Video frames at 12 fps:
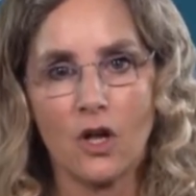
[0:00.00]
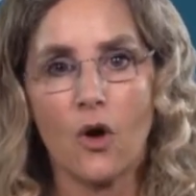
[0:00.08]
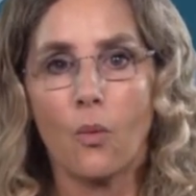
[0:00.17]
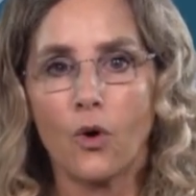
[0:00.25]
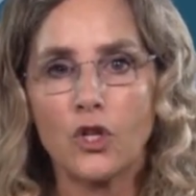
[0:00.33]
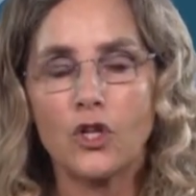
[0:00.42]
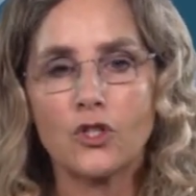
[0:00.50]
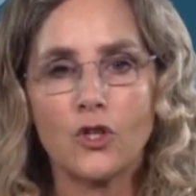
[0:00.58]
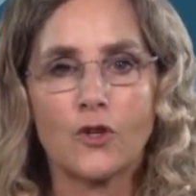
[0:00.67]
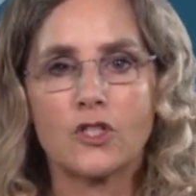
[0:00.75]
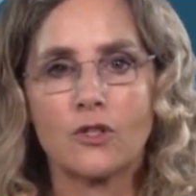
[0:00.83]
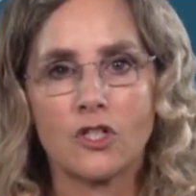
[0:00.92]
What are you doing
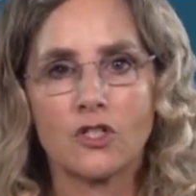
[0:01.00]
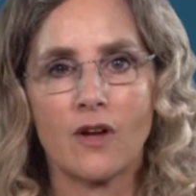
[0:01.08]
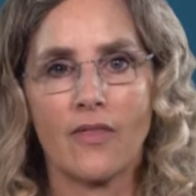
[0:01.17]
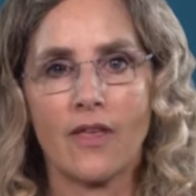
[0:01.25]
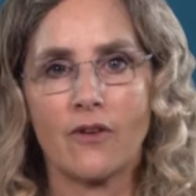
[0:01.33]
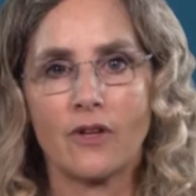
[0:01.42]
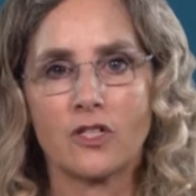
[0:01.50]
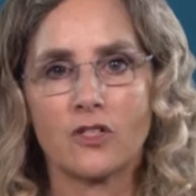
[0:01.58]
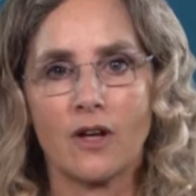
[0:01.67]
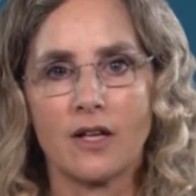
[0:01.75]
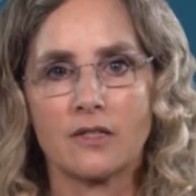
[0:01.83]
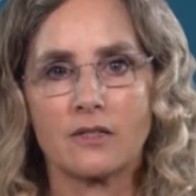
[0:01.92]
to attract their
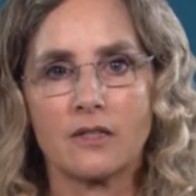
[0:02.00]
interest?